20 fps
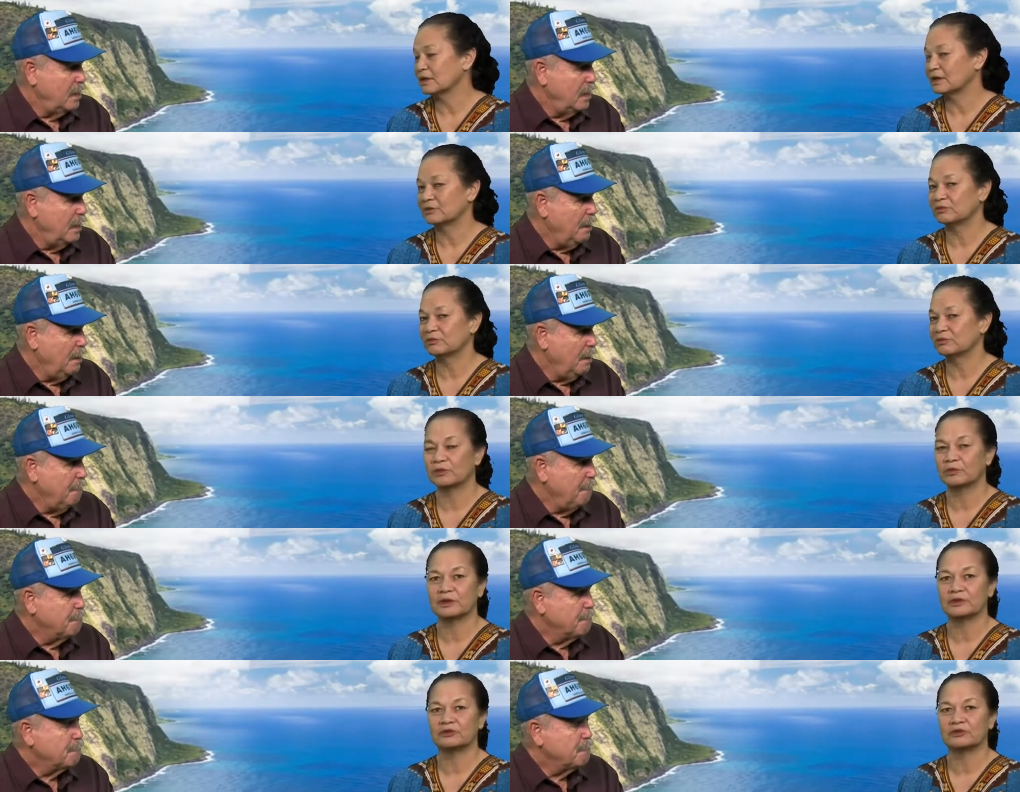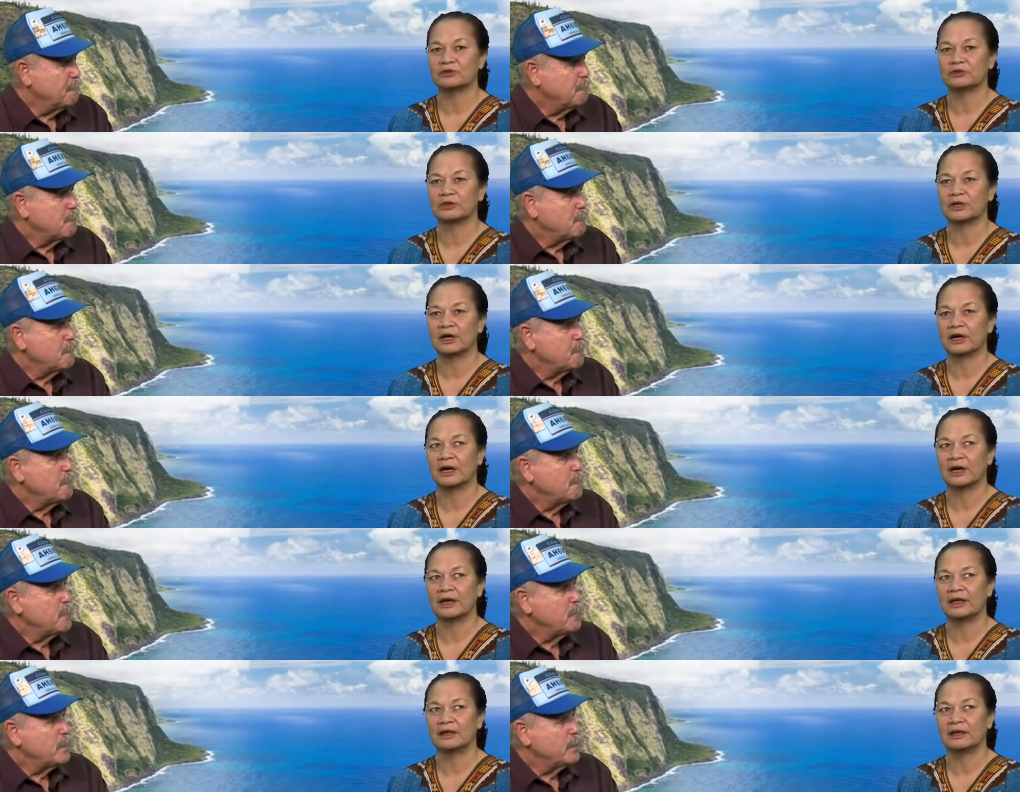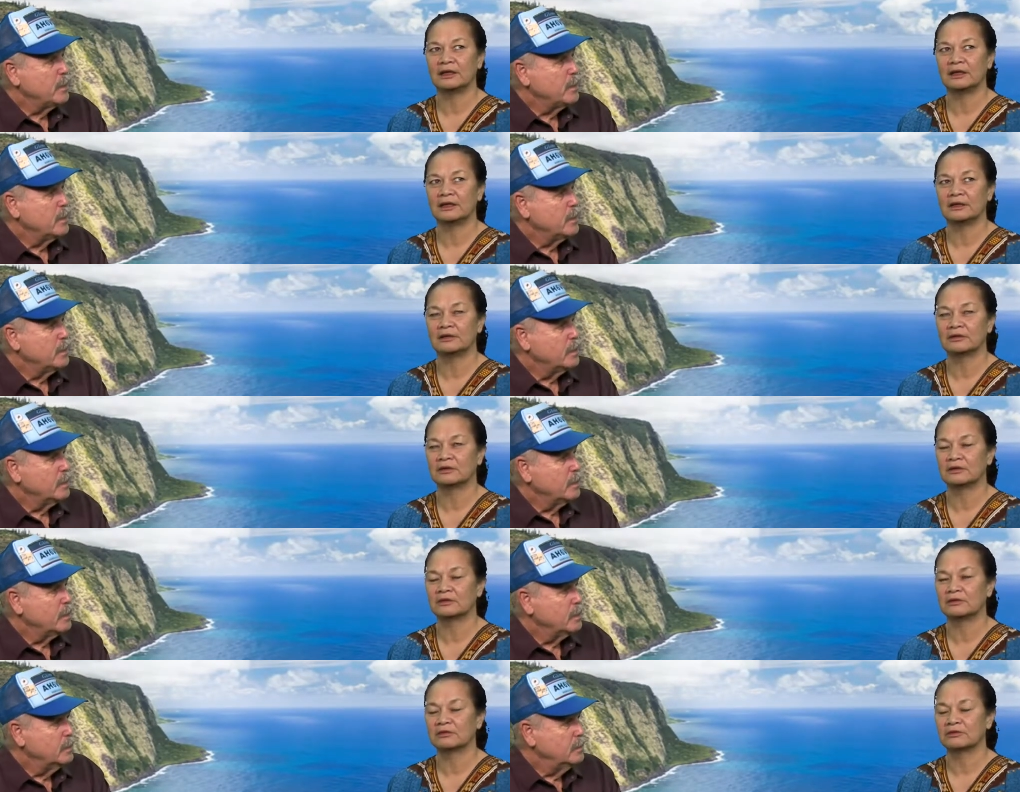Speaker 1: and we went to the island
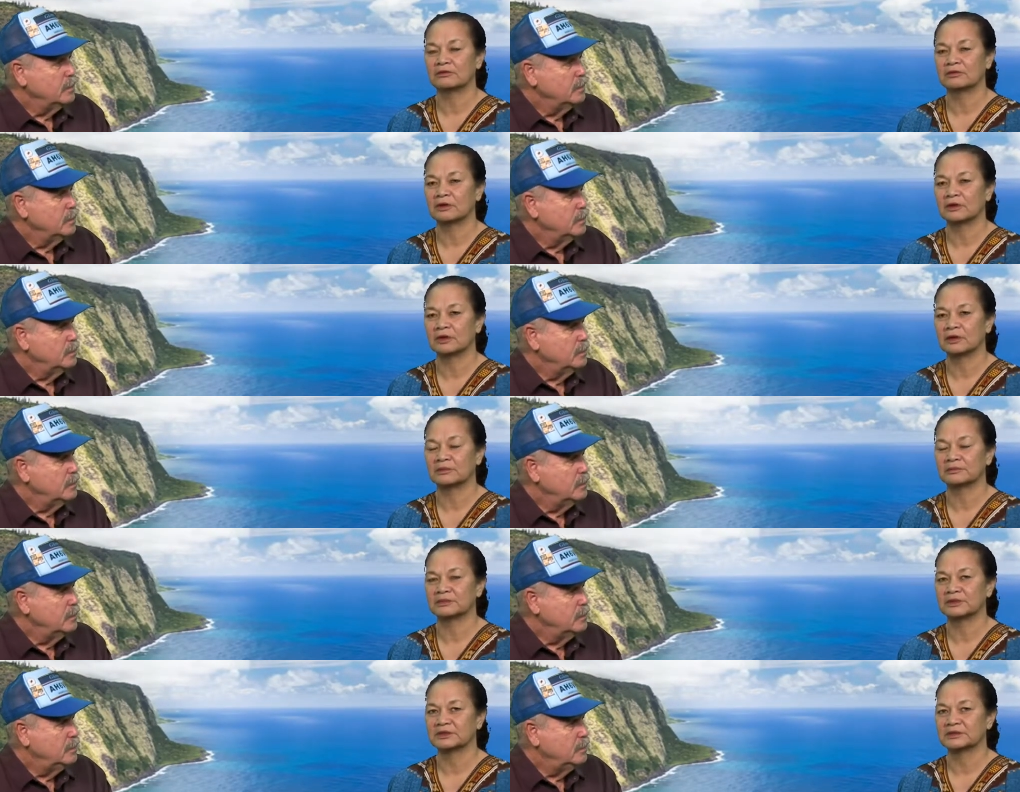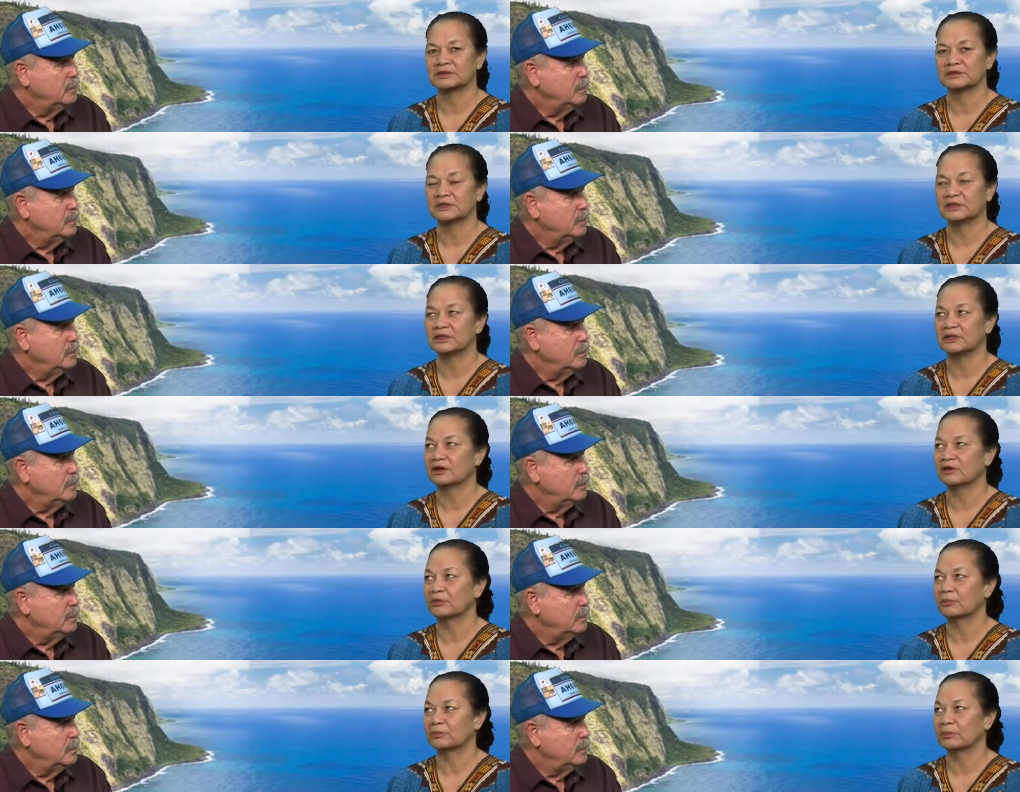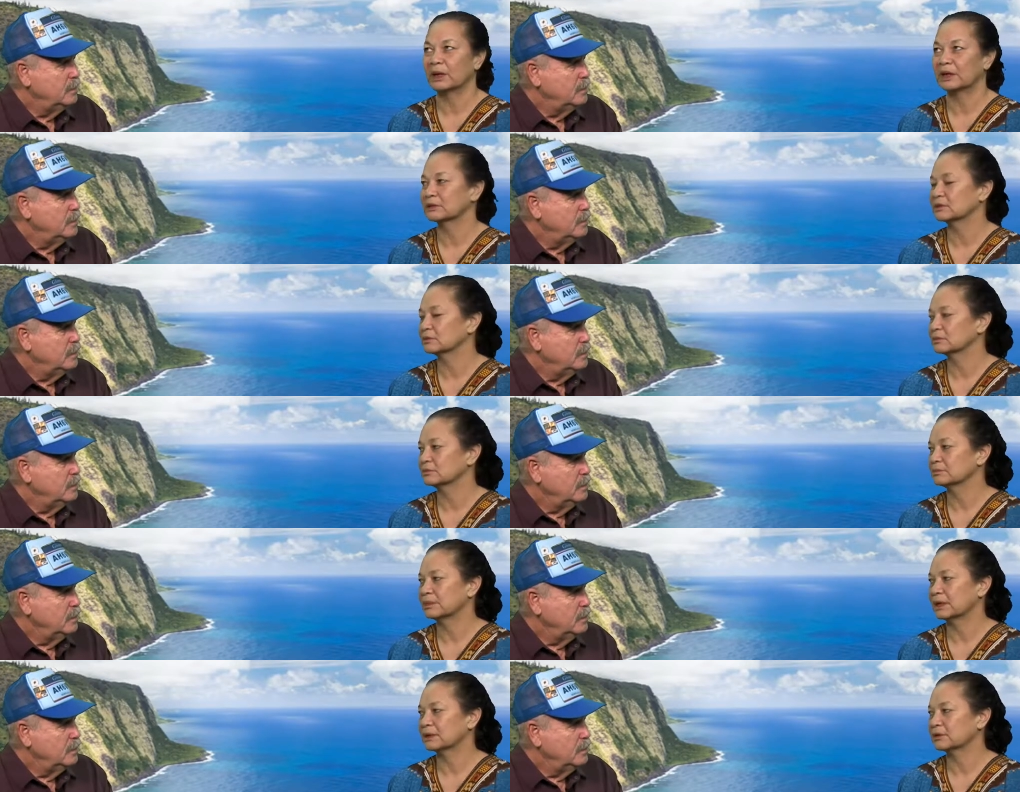of um, the city of
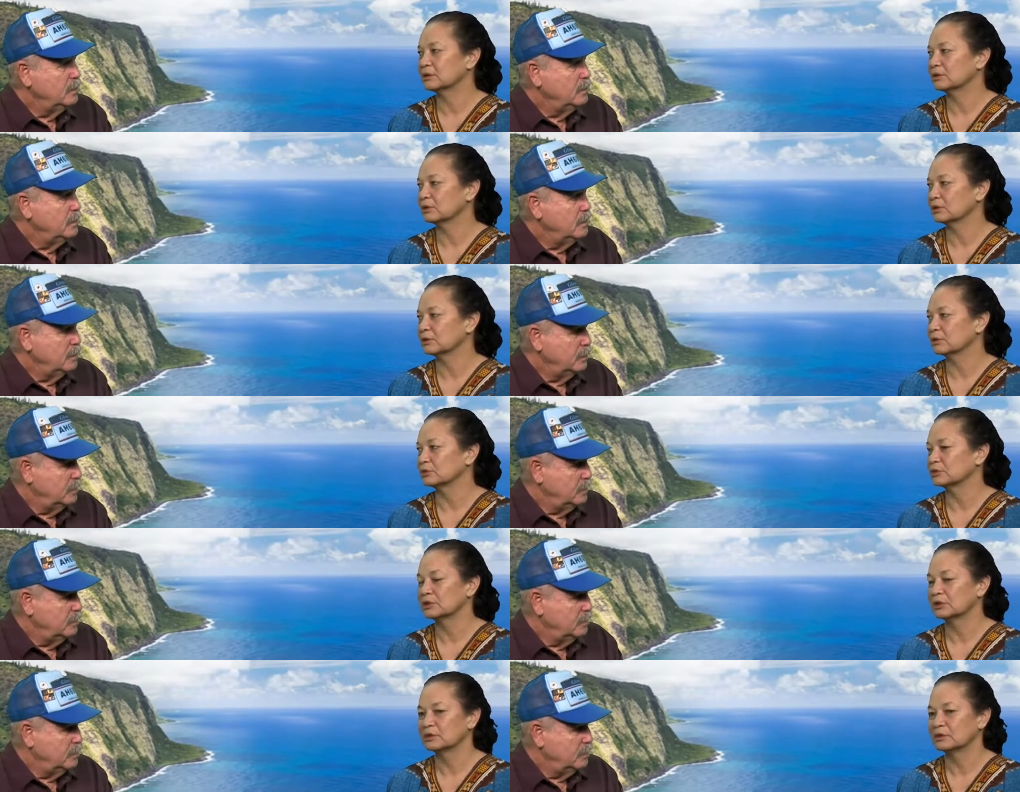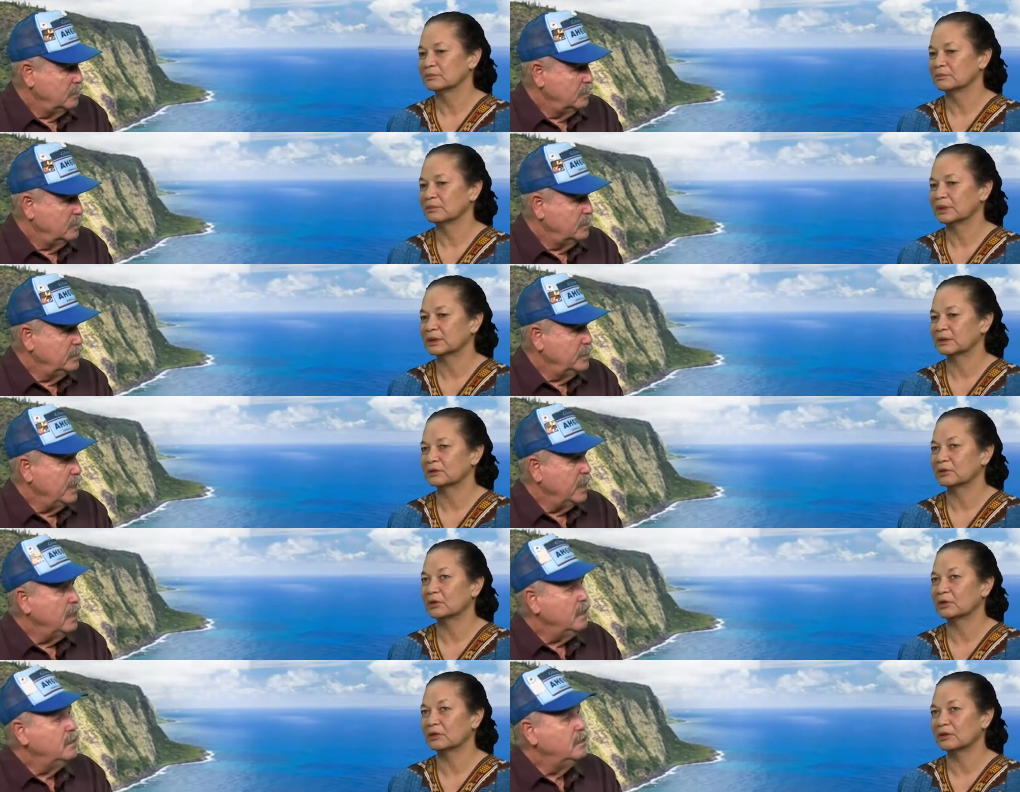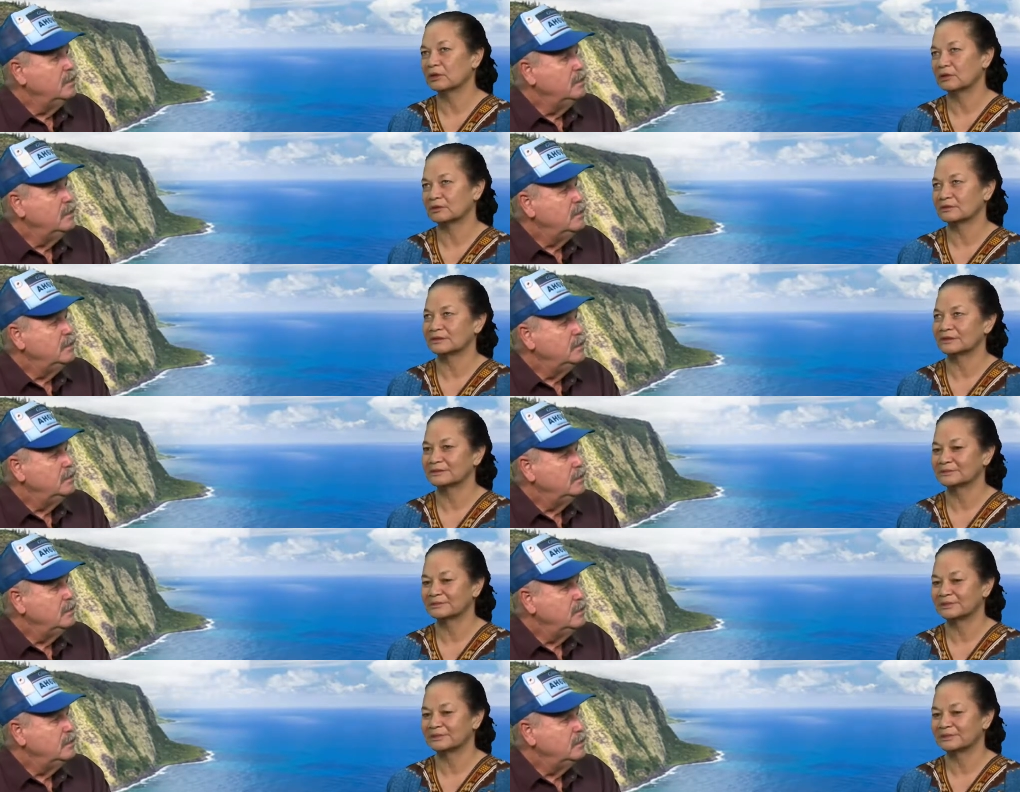Bacolod. Bacolod. Yeah.